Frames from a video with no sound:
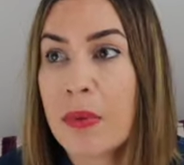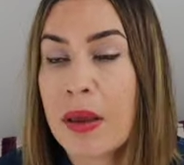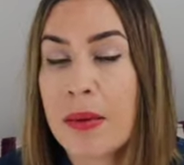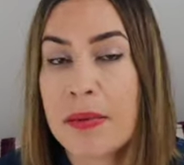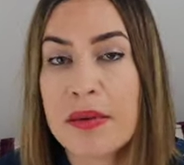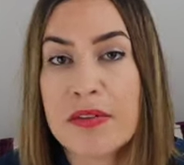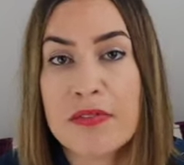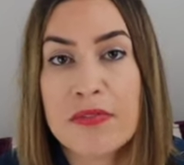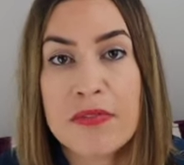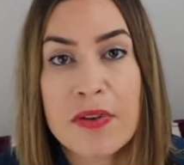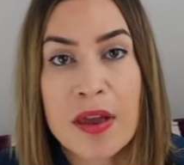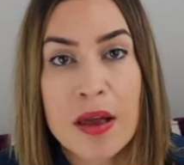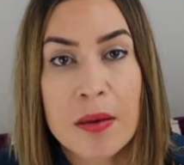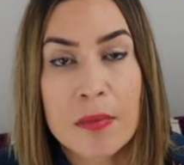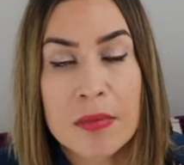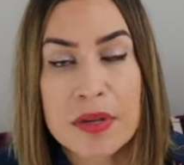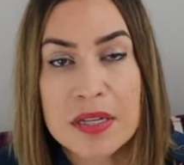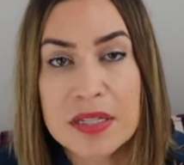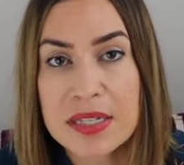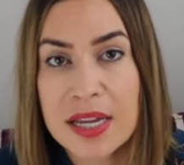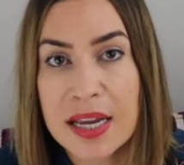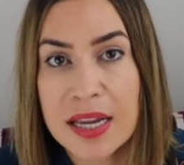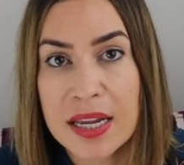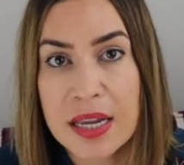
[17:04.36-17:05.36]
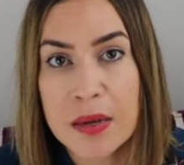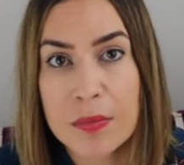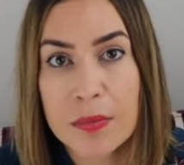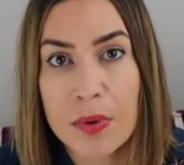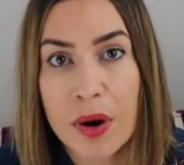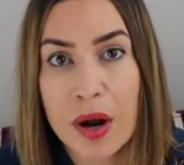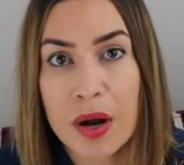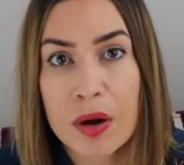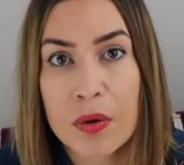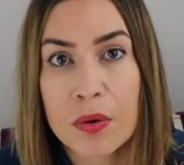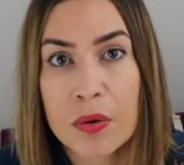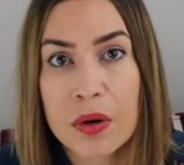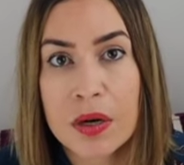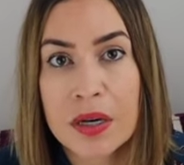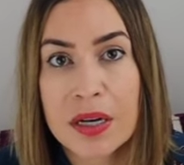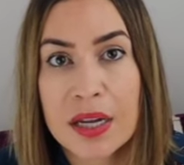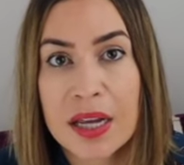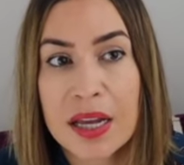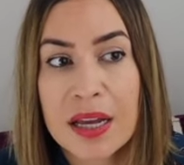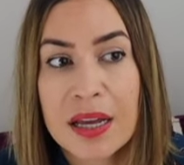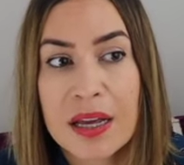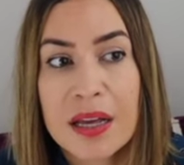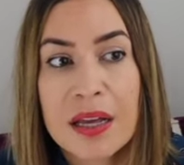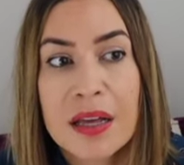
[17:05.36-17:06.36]
maybe family is taking
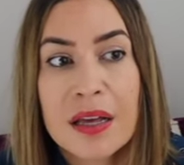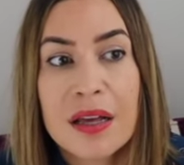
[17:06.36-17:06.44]
priority.